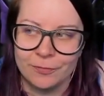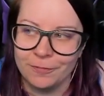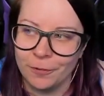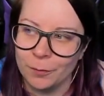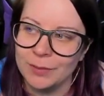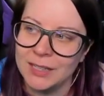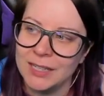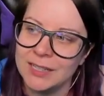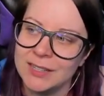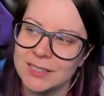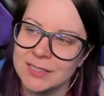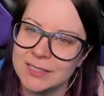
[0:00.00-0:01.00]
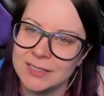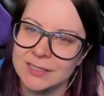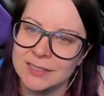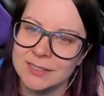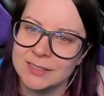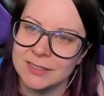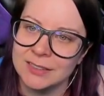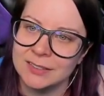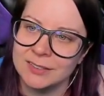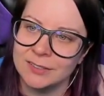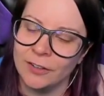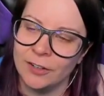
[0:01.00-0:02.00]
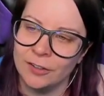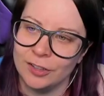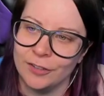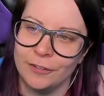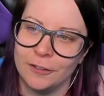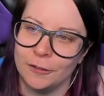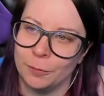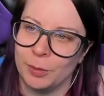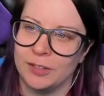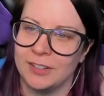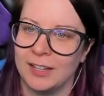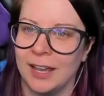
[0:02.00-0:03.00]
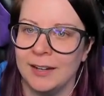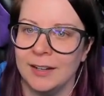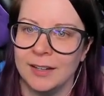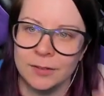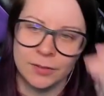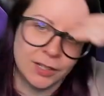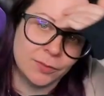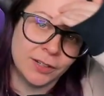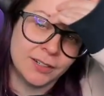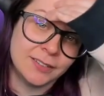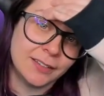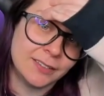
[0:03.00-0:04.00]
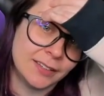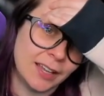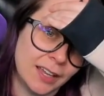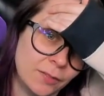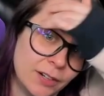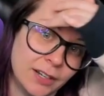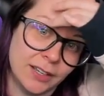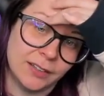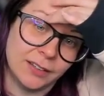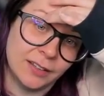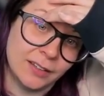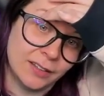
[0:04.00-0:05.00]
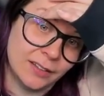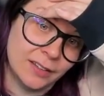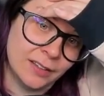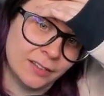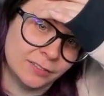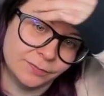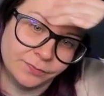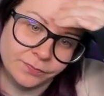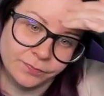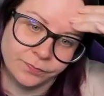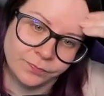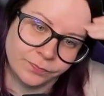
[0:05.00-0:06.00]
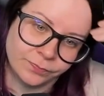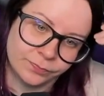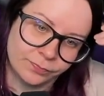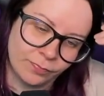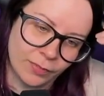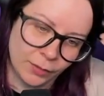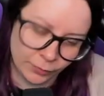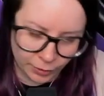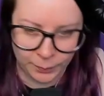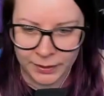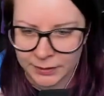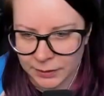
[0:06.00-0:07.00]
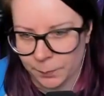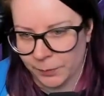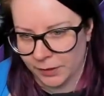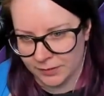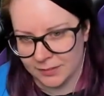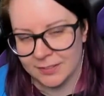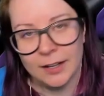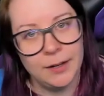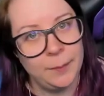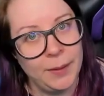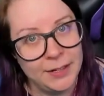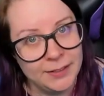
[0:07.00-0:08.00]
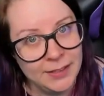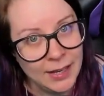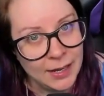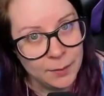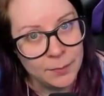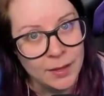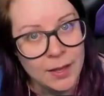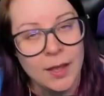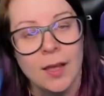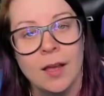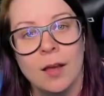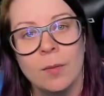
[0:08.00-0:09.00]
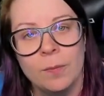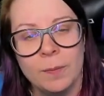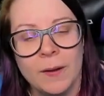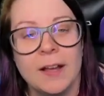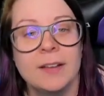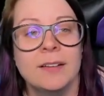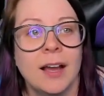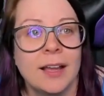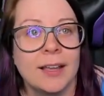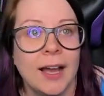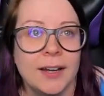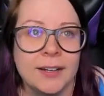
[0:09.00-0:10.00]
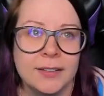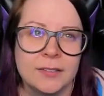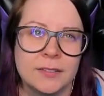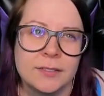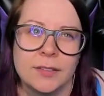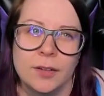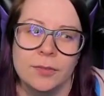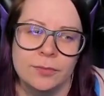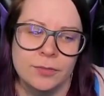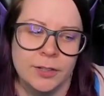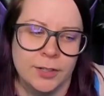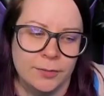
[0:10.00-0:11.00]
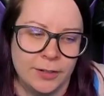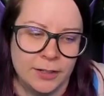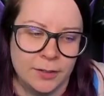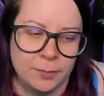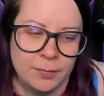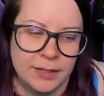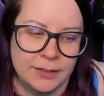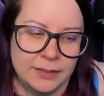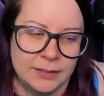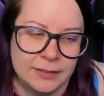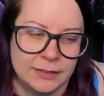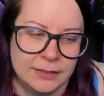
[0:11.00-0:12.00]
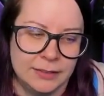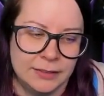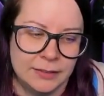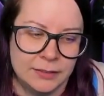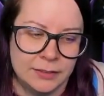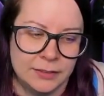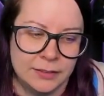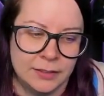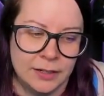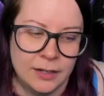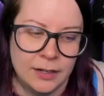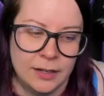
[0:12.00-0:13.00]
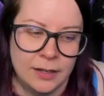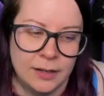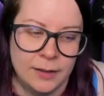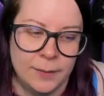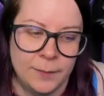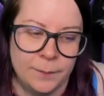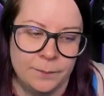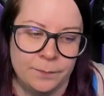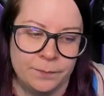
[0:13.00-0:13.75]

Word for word: for me this is it's is very difficult because I kind of, in, in one sense, I kind of want to uh, um, recommend it because it's not a bad game, but I kind of don't want to recommend it either. Um,